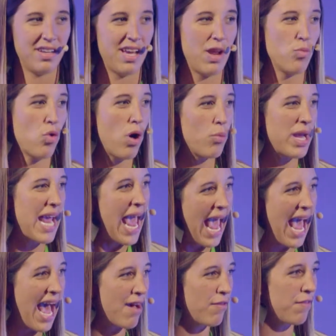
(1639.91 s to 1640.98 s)
And what we
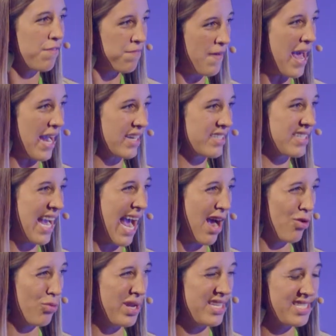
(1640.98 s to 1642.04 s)
have affect how
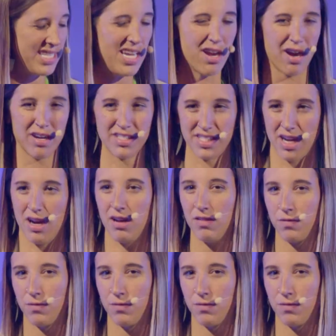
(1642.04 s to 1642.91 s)
we see ourselves